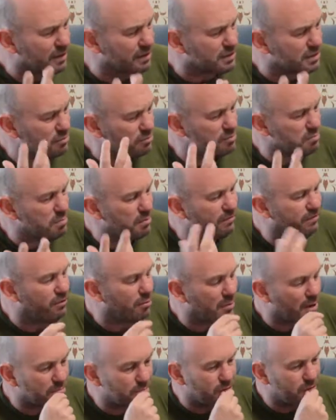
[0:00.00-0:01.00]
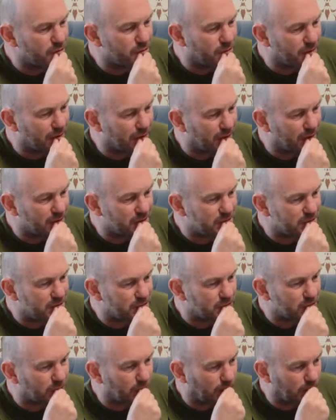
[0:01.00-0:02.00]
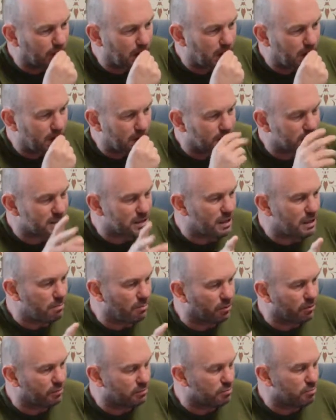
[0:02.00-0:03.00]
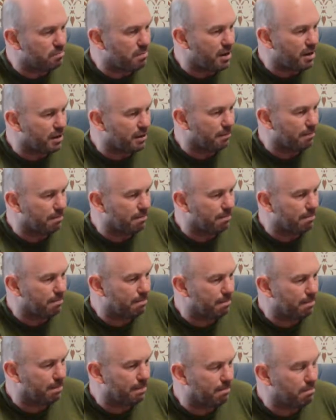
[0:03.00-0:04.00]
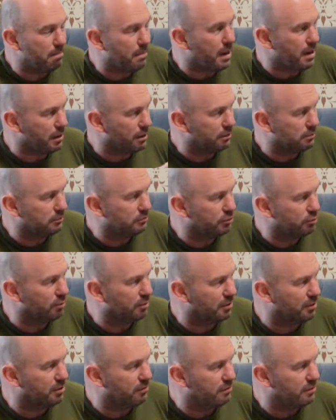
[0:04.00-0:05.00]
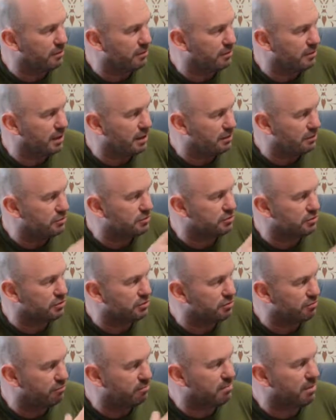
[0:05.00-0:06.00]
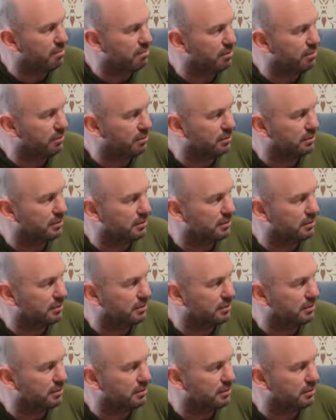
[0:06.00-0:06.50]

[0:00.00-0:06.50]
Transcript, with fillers: this, and it was before my birthday last year, the same month, May. May. Do you want to give you the date, just so you remember?